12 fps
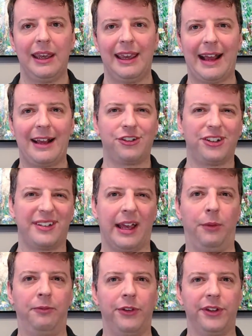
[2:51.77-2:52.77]
it actually is
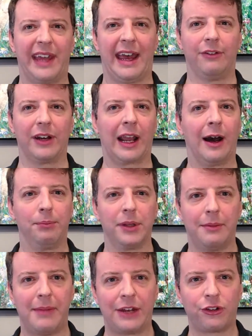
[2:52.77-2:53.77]
helpful to have a couple
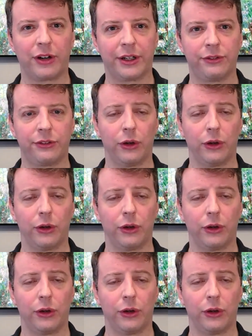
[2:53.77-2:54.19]
of metrics.